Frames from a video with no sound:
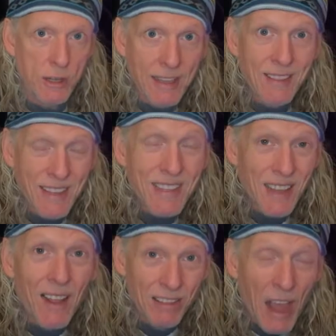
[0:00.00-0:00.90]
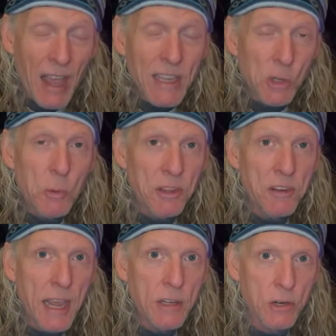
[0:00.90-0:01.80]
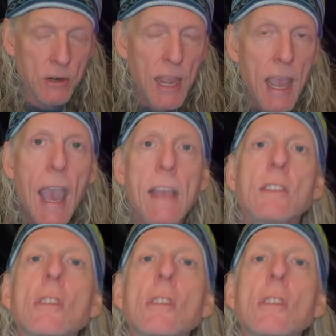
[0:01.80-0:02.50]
That this aligns with nature. And so